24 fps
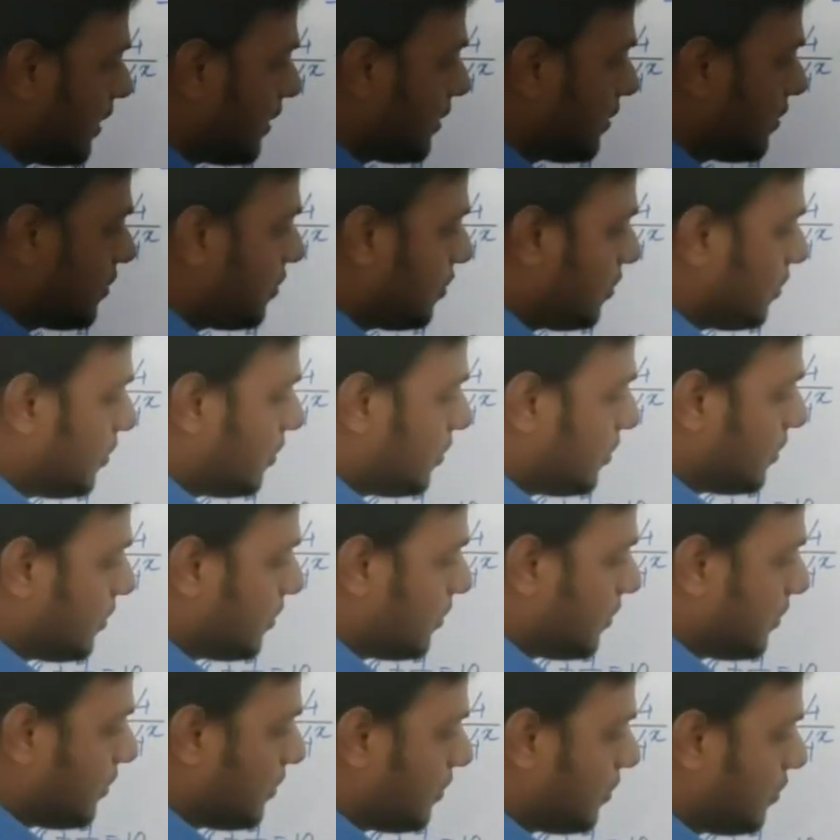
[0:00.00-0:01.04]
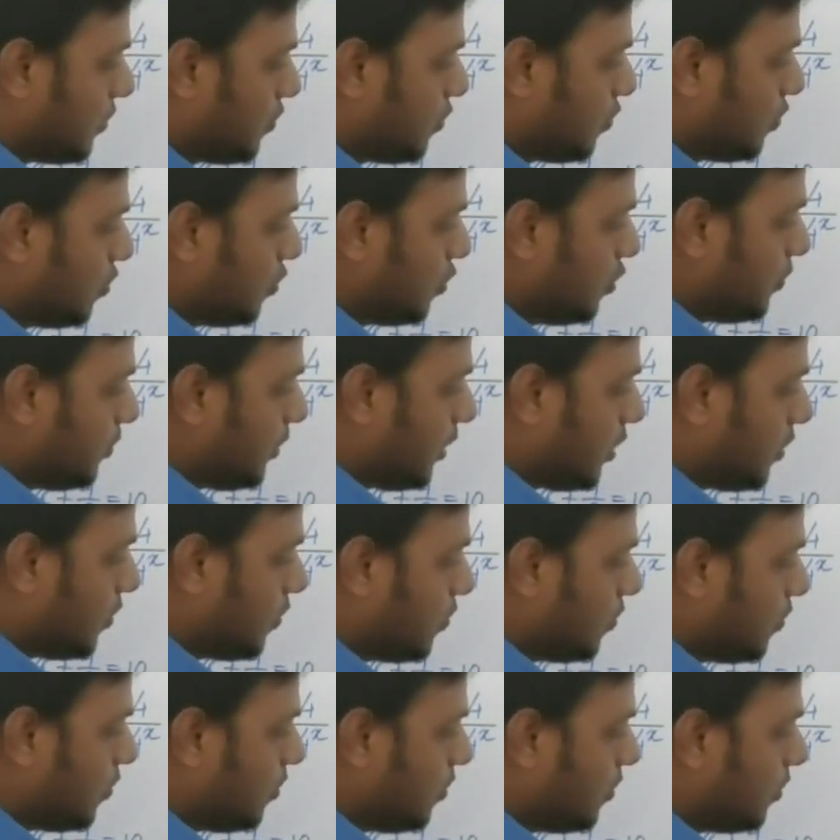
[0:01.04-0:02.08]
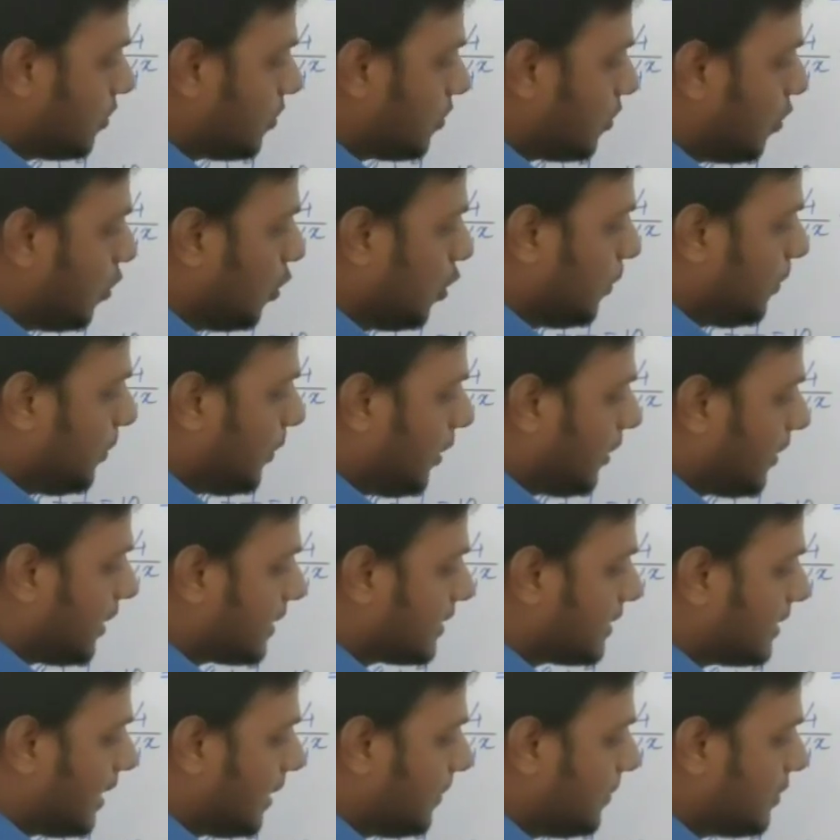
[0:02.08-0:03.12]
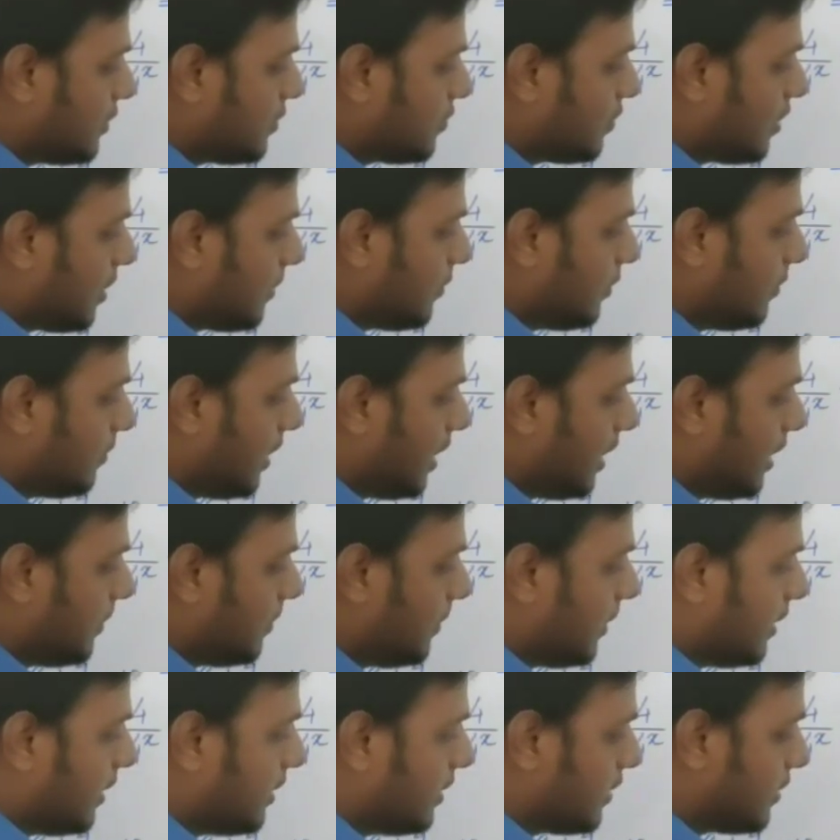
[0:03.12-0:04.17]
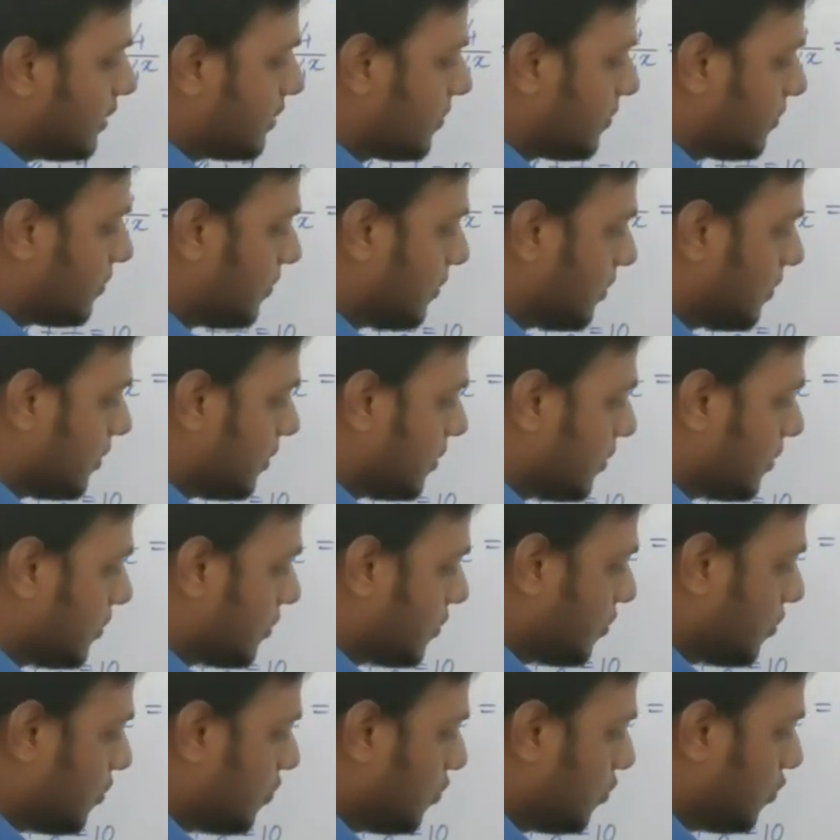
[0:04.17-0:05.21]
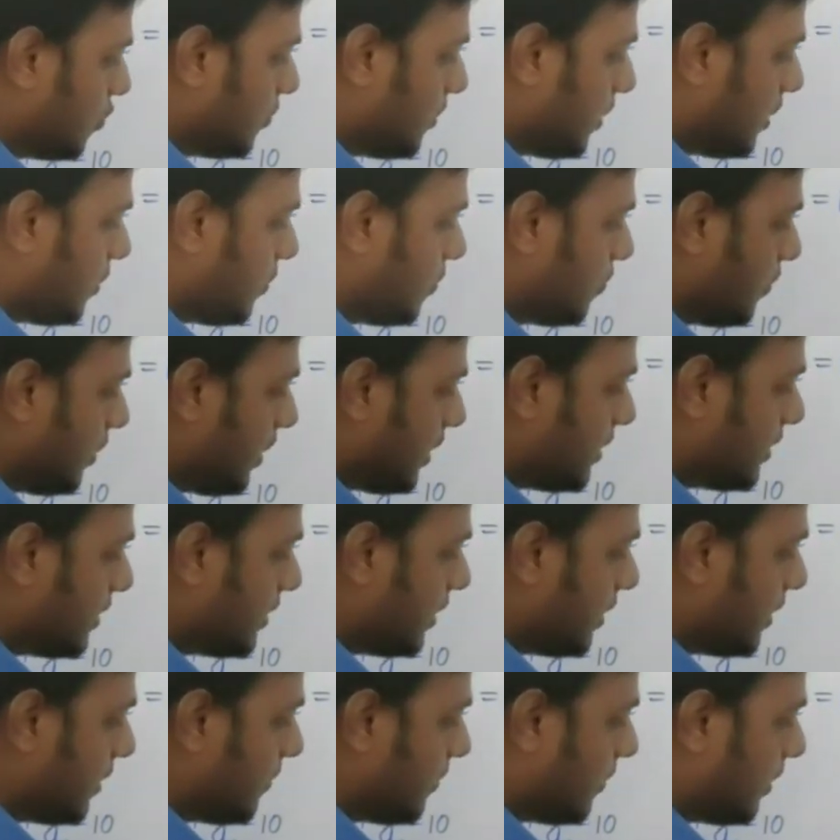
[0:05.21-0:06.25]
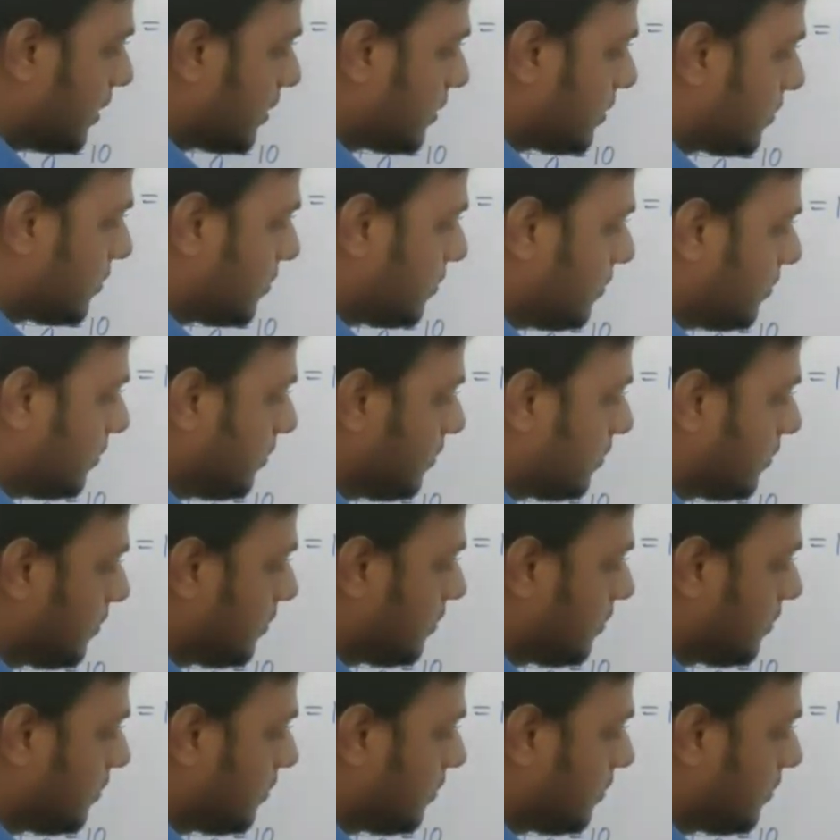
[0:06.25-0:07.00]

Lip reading: so 2 to the power 2 whole power x, that means we have to multiply this 2, so 2 to the power 2x equals to